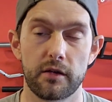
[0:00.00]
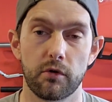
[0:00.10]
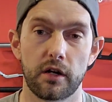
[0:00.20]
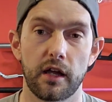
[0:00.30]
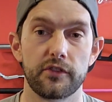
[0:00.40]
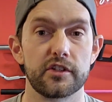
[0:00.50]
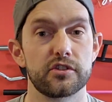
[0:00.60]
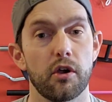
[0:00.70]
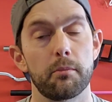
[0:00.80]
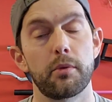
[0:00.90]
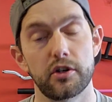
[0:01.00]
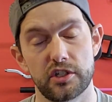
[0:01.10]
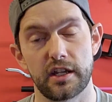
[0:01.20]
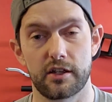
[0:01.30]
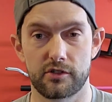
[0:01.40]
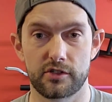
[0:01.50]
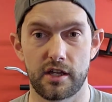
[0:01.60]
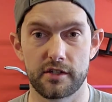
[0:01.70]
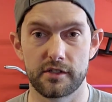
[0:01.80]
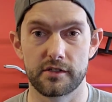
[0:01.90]
workout that's all pushing
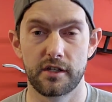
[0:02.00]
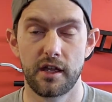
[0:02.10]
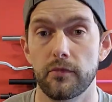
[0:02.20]
exercises.